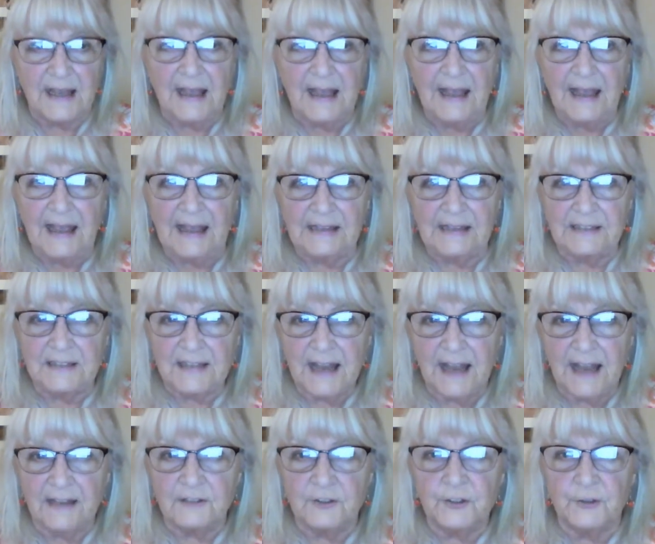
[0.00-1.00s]

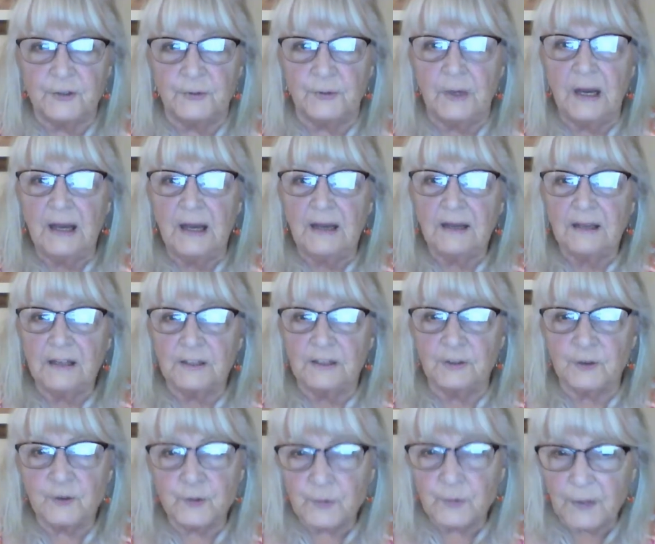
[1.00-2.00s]
intend to
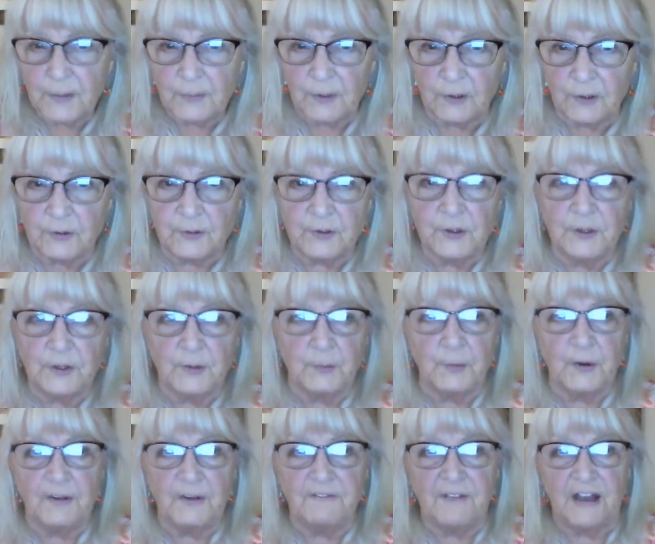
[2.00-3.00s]
contribute to the
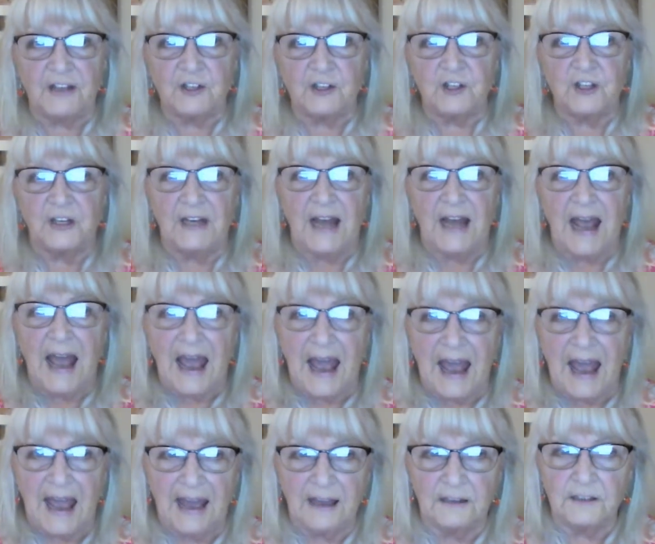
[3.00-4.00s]
prevention
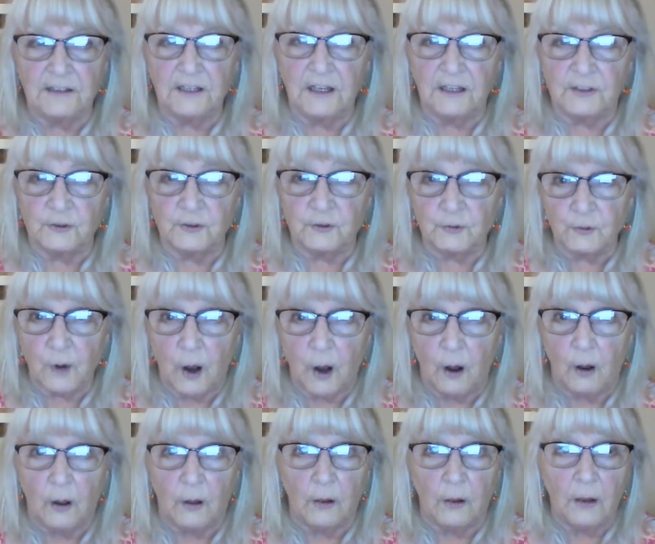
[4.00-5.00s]
and
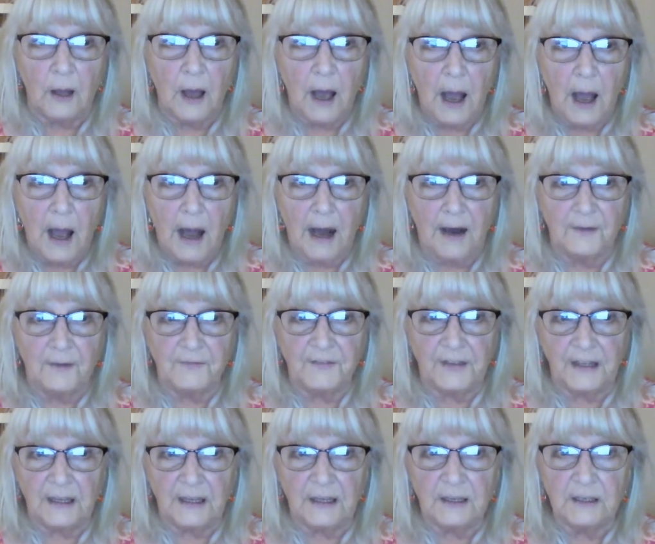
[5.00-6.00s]
control of
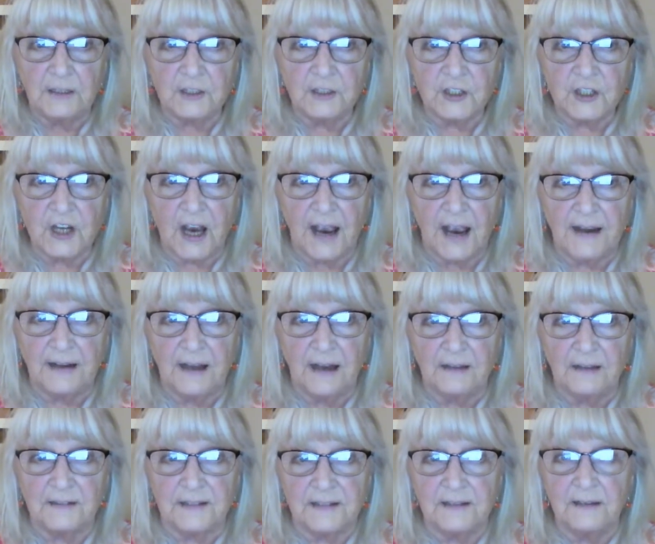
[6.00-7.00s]
the
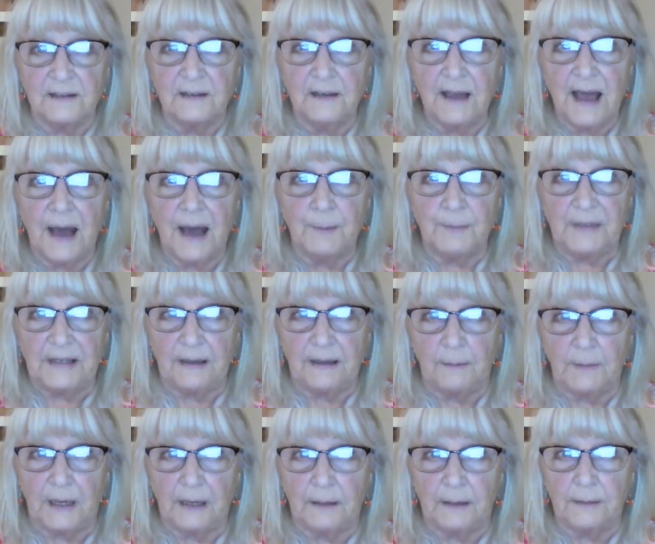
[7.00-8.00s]
China's
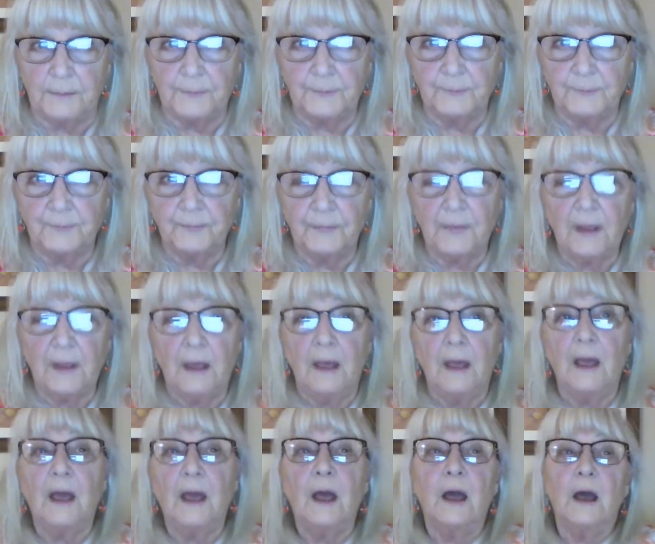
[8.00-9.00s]
epidemic.
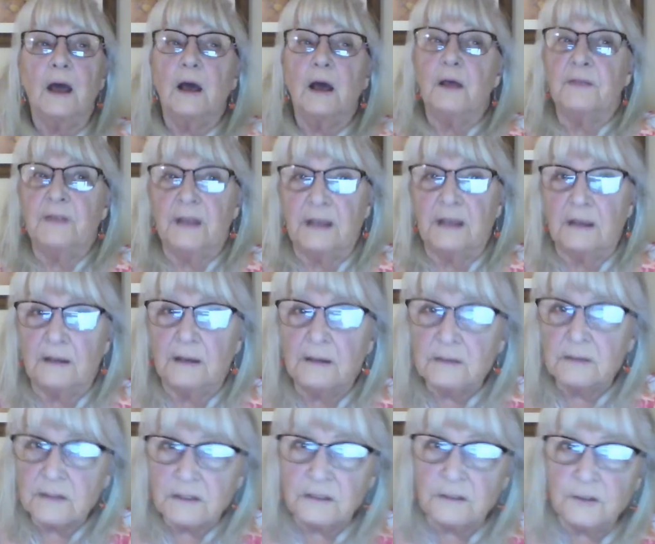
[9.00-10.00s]
The
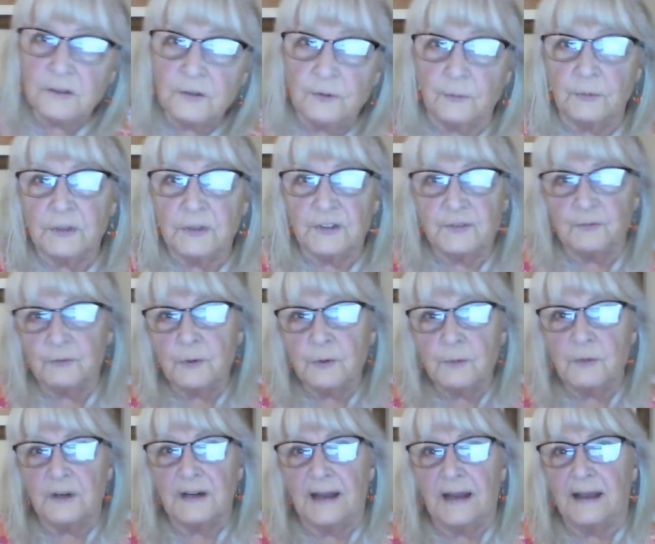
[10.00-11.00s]
Institute was
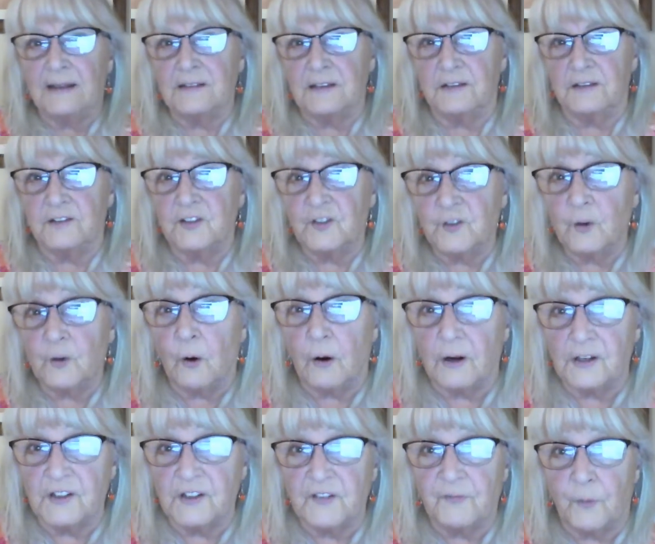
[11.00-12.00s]
rumored as a
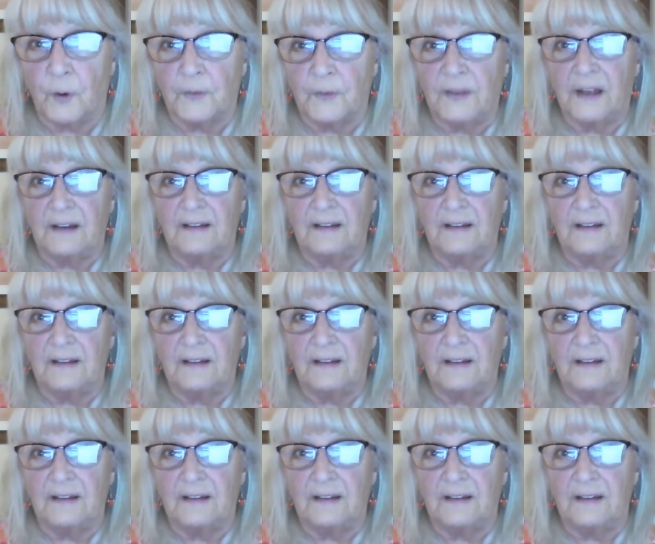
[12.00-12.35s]
source for the